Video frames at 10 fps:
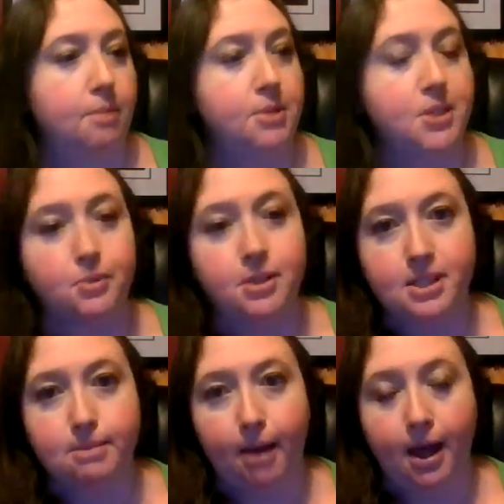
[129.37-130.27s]
This one
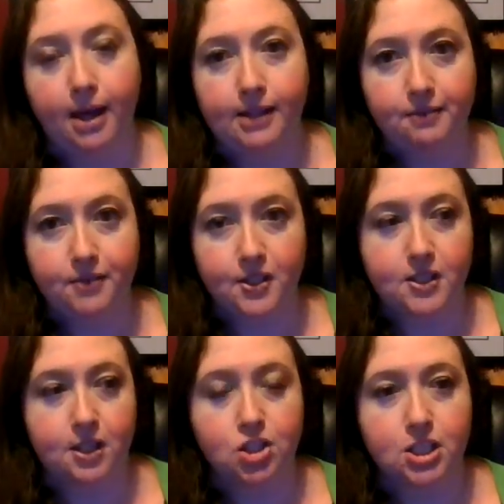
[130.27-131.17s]
is by Life
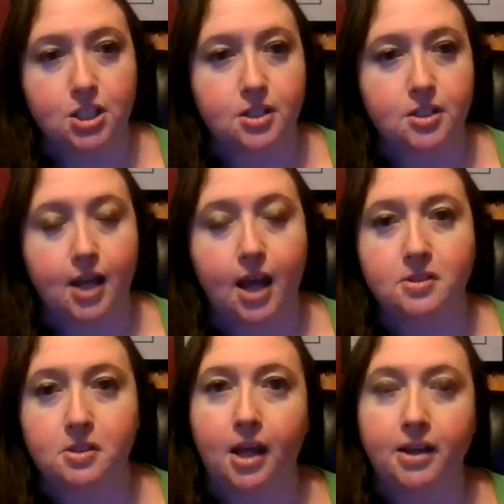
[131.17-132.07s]
Extensions. It
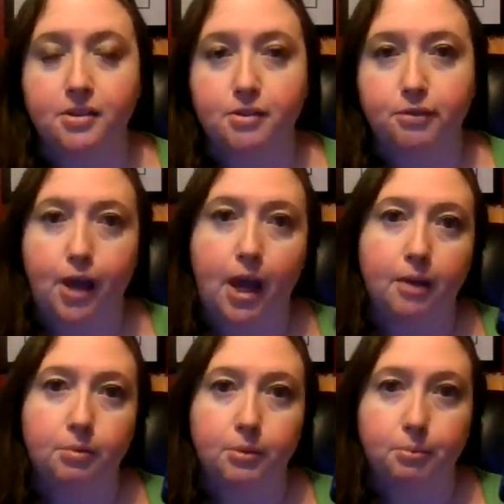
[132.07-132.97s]
has a lot of
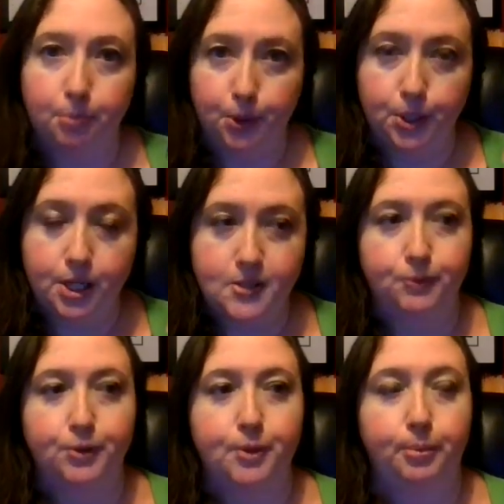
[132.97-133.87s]
goodies
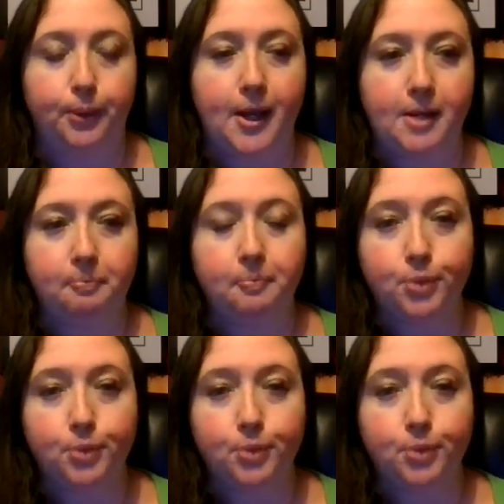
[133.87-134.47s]
for the brain.